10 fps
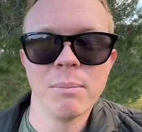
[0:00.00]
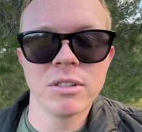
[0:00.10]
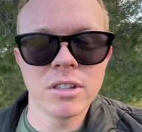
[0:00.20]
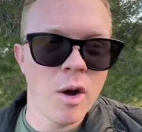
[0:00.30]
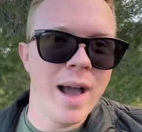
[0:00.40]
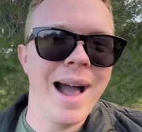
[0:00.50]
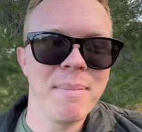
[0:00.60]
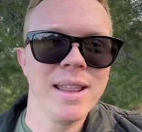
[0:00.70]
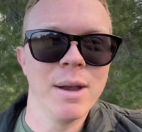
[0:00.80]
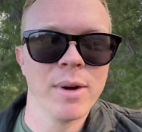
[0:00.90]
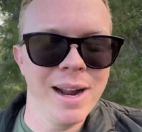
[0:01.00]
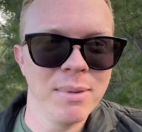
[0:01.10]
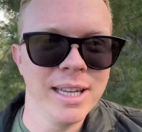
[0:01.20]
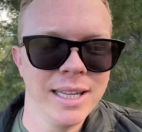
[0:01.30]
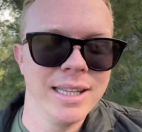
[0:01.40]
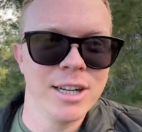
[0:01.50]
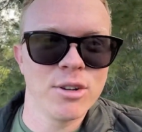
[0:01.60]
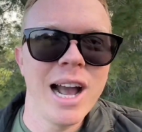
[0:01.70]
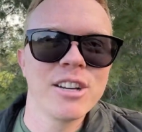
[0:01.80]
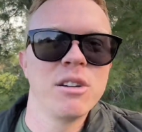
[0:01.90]
I'm so happy they were able to get the
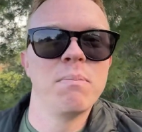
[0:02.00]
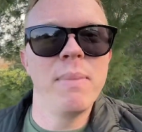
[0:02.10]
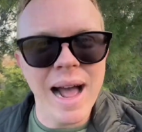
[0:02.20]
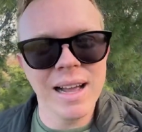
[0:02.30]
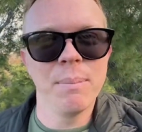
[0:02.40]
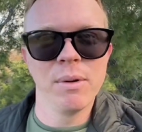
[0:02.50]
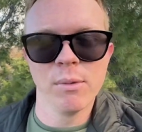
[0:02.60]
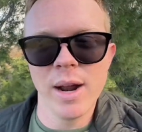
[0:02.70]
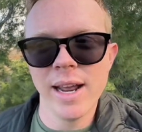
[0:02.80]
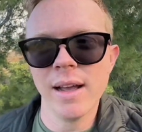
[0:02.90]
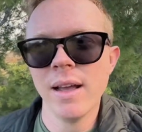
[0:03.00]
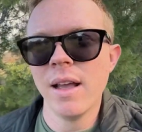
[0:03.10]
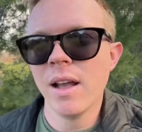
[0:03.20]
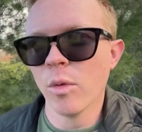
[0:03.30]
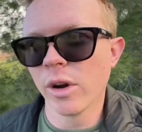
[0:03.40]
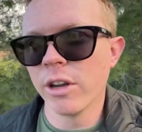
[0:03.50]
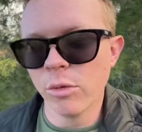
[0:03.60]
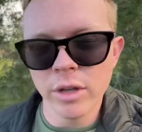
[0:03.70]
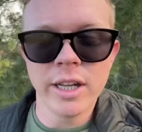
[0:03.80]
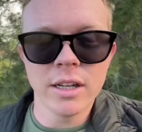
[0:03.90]
attraction back up and running, working
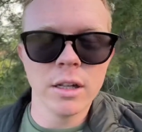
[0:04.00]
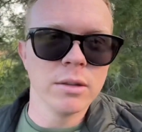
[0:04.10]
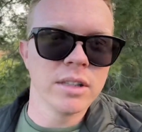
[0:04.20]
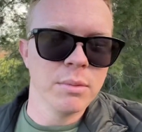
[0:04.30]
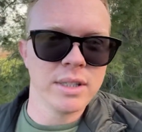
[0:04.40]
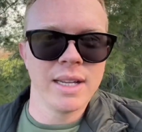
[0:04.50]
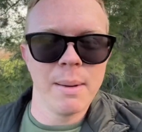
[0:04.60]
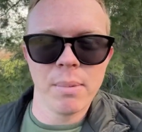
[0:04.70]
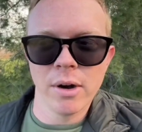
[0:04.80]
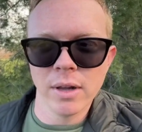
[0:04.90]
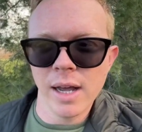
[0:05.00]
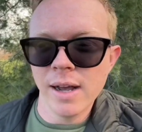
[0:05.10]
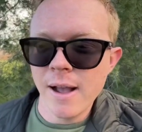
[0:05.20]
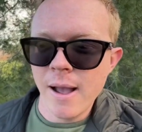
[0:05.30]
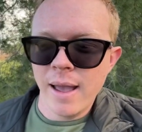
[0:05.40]
really closely with Zamperla.